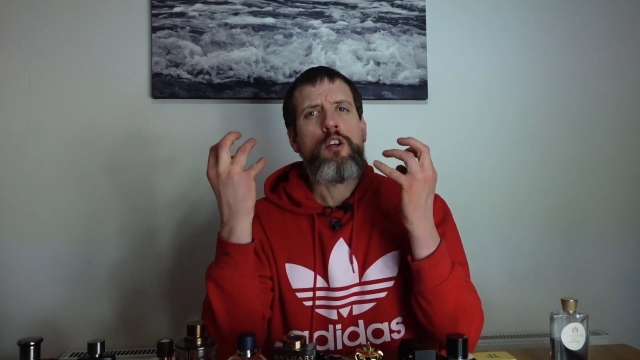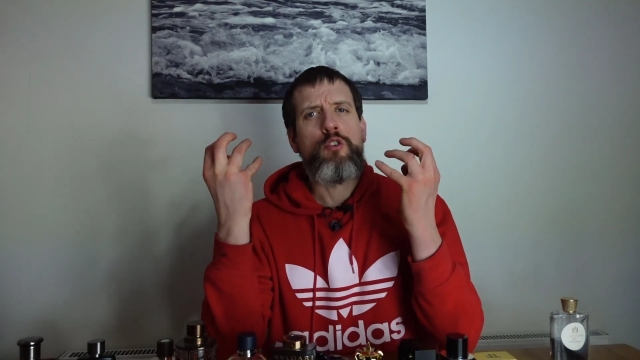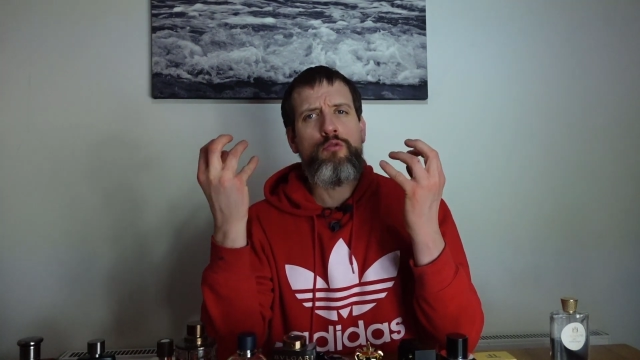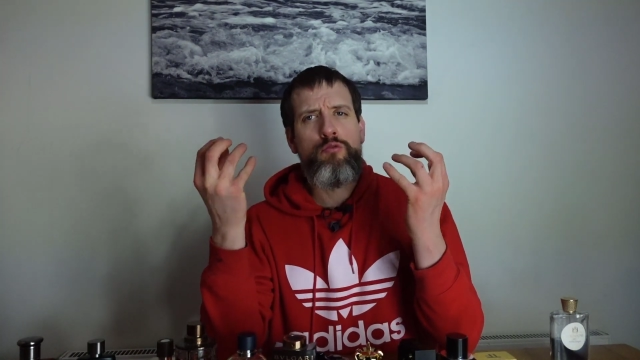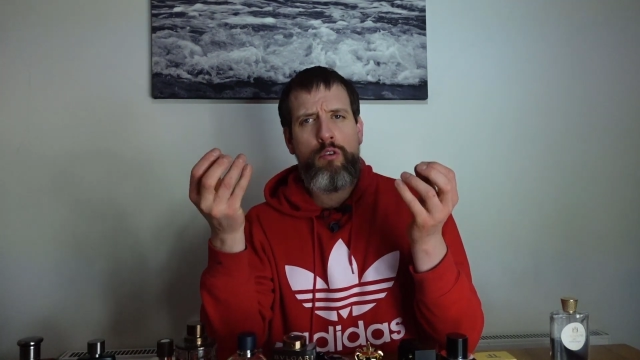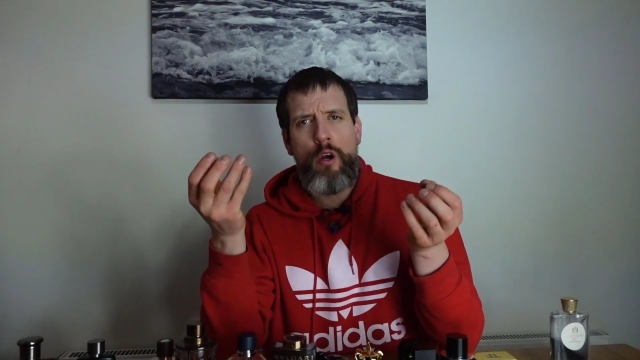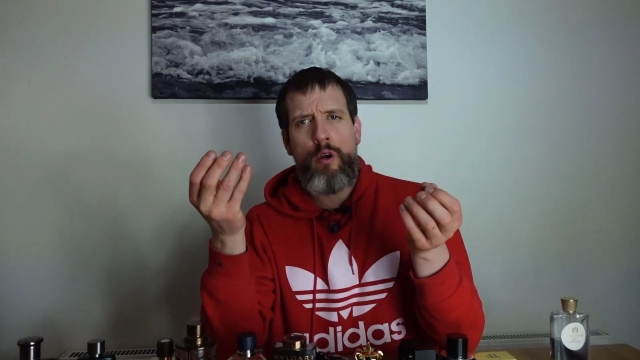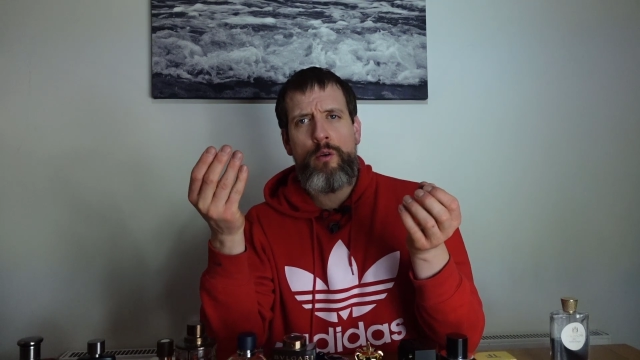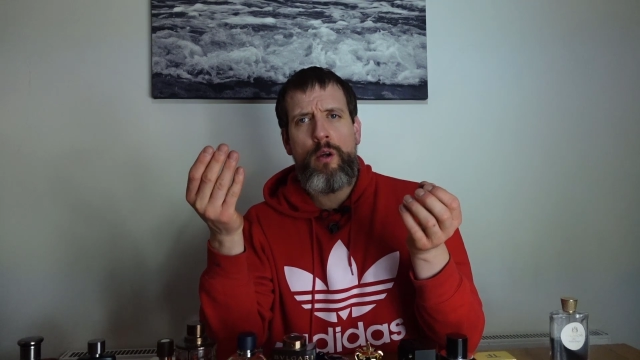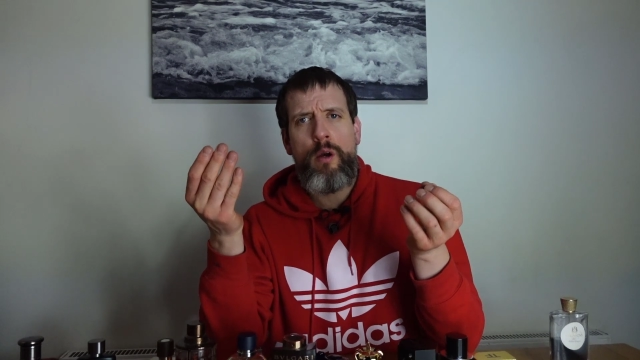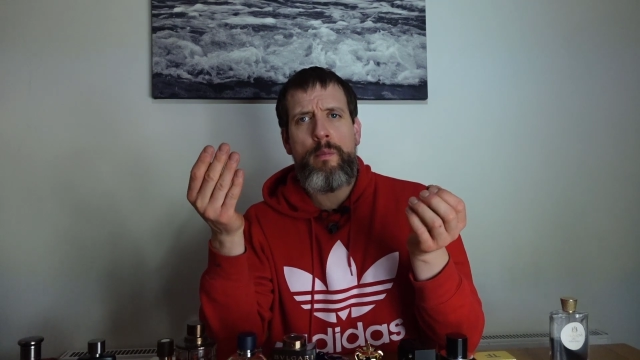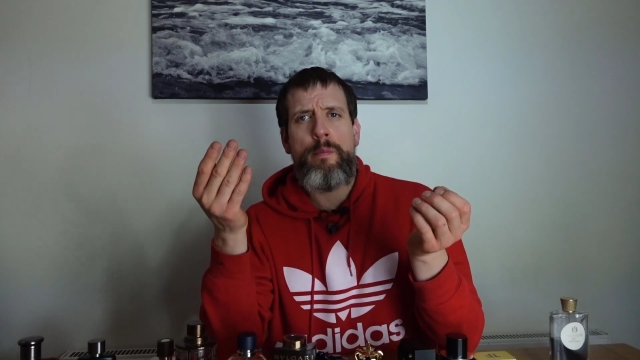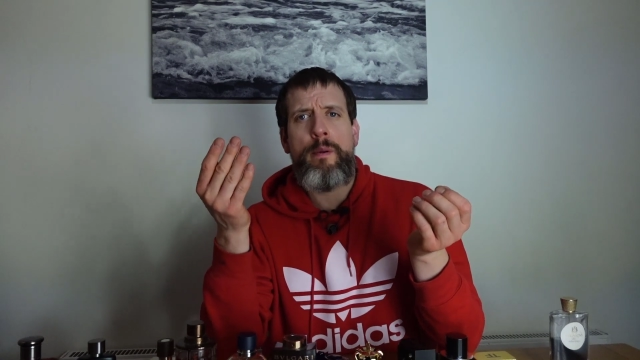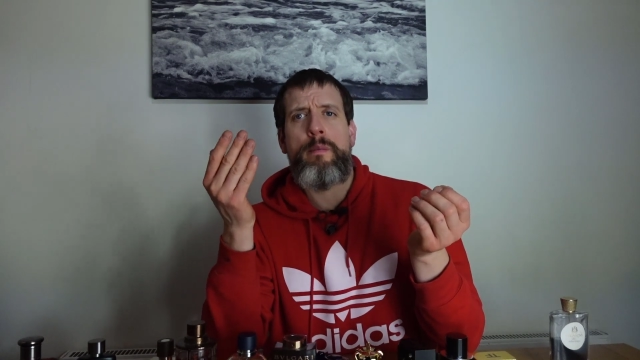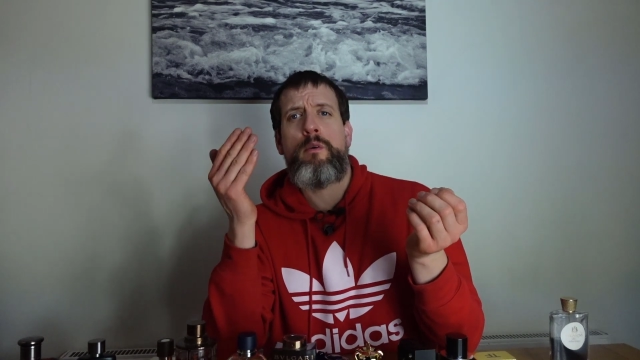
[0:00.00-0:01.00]
grown
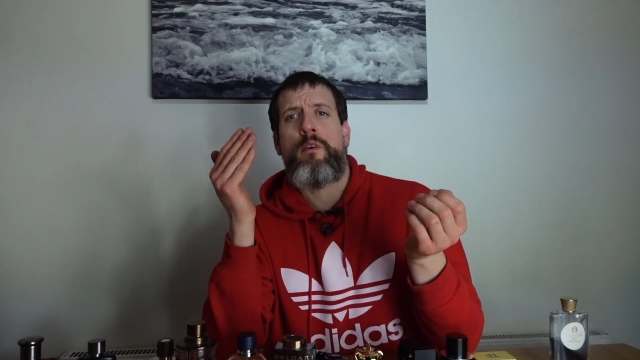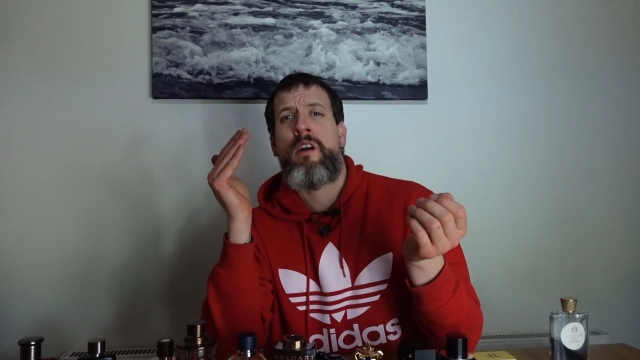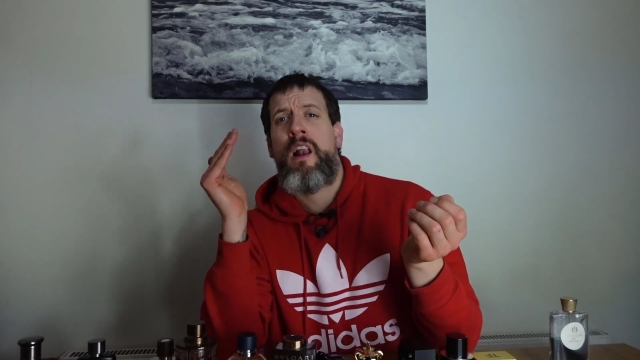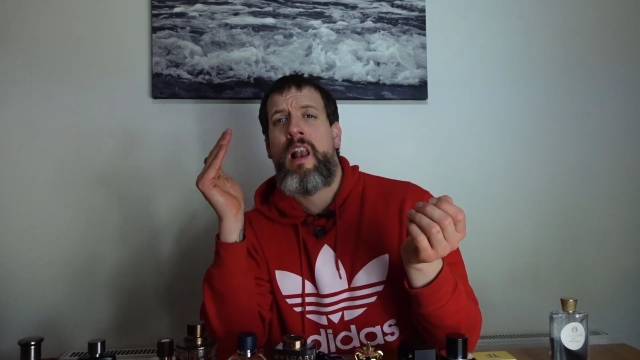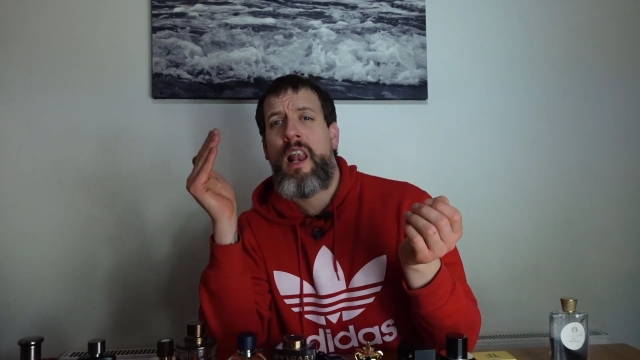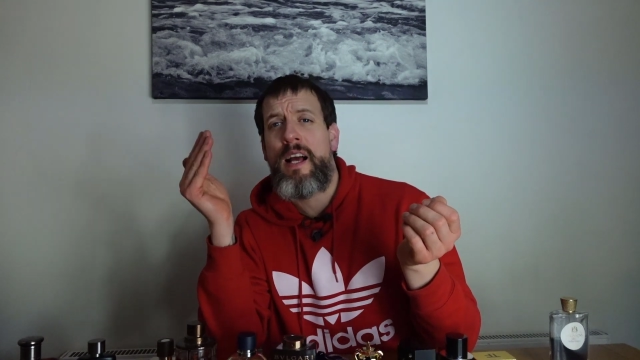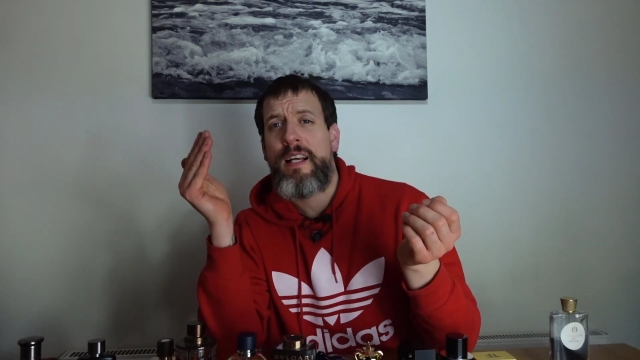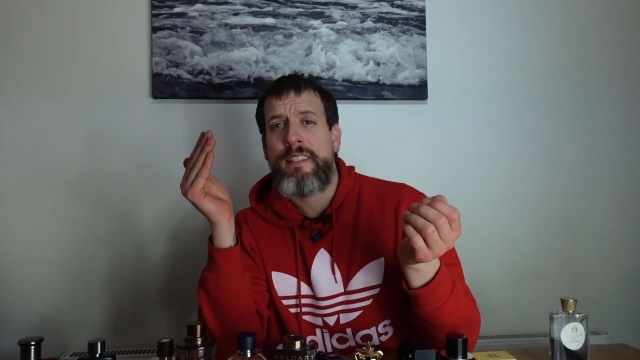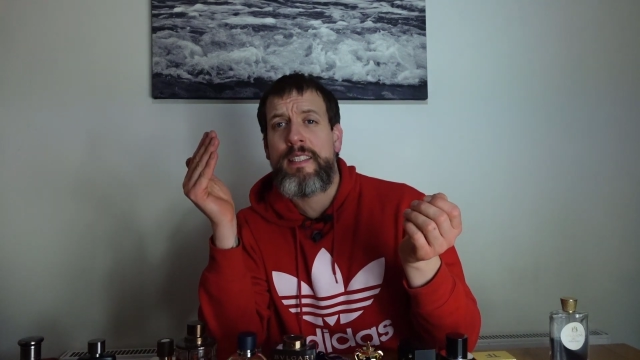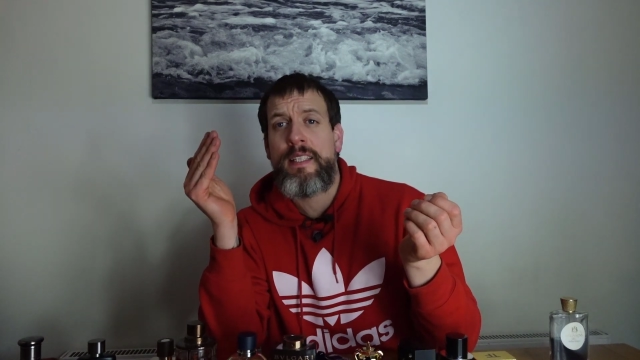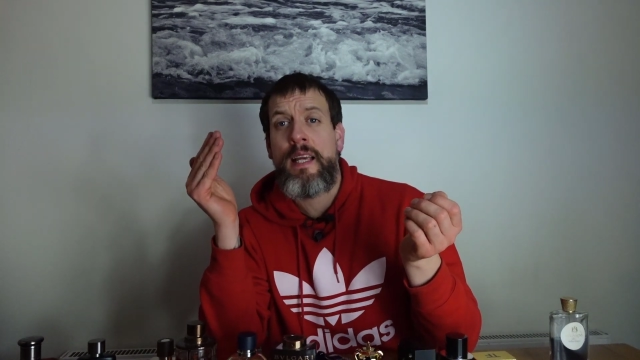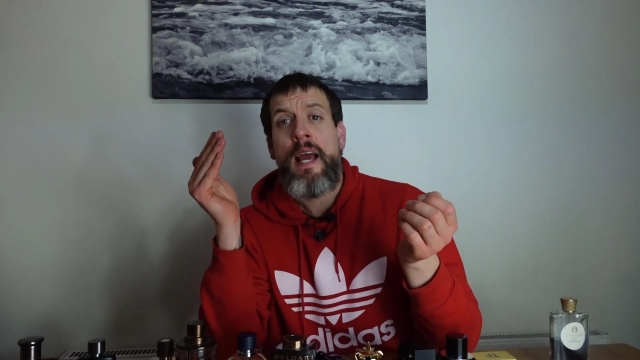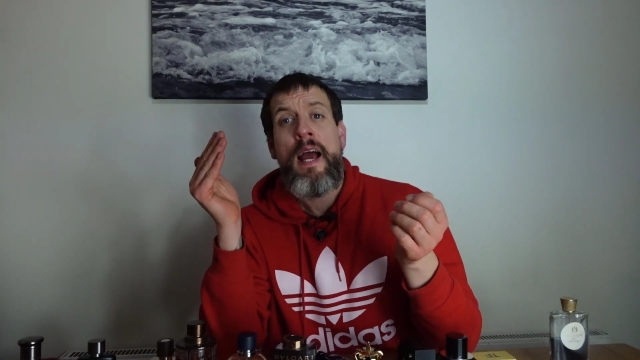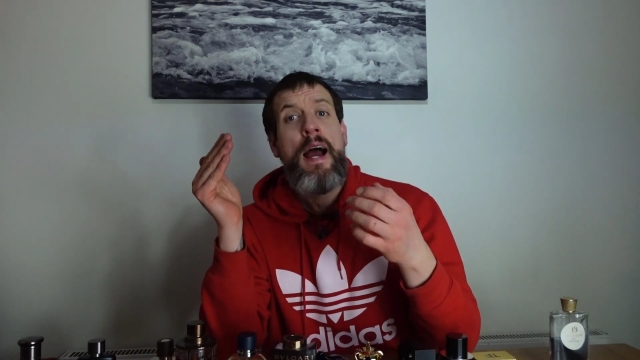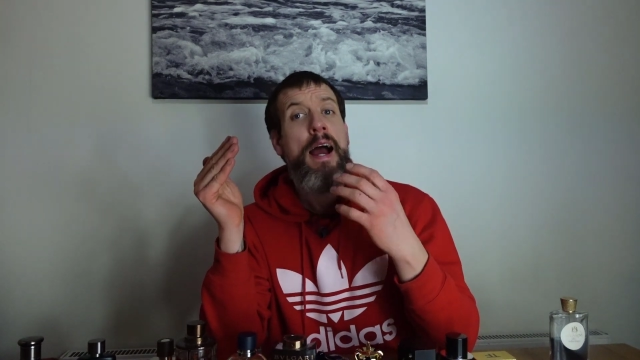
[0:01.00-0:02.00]
up, a bit more classy,